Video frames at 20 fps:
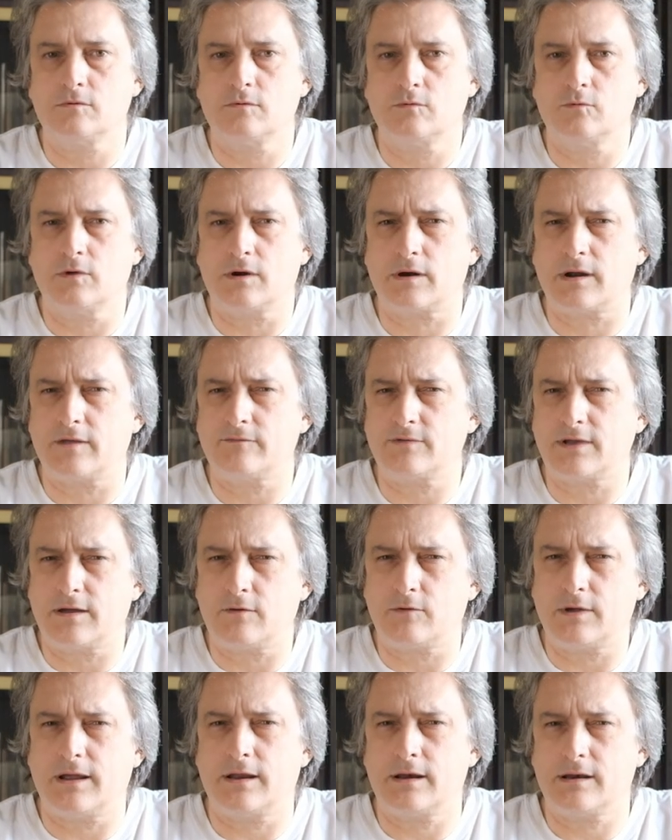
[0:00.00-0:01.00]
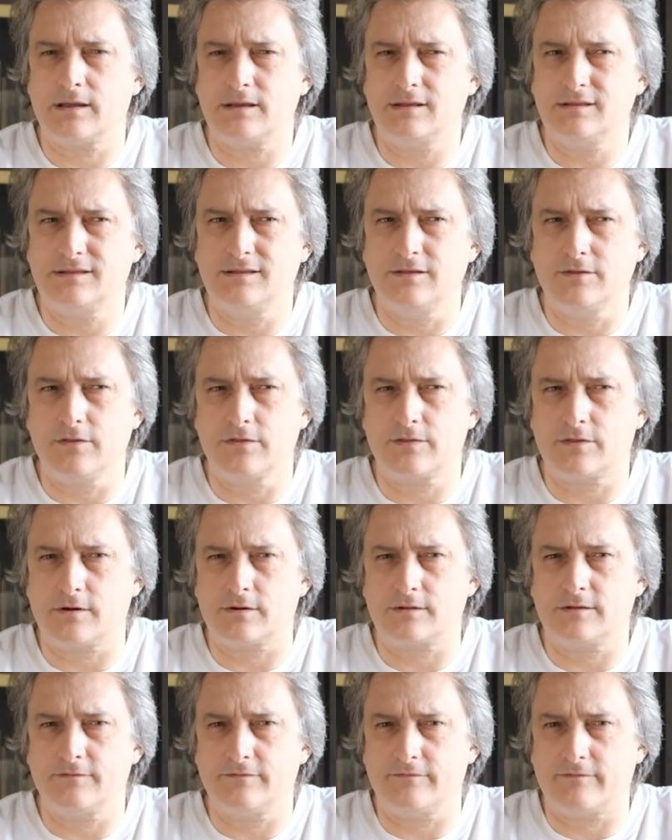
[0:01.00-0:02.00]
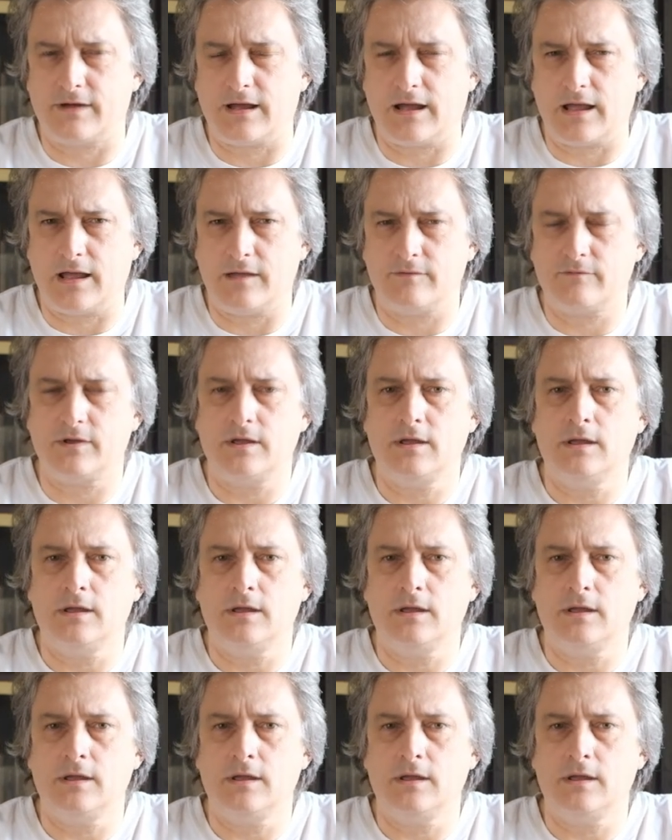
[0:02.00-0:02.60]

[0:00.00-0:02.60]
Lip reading: We arrive now in 1935,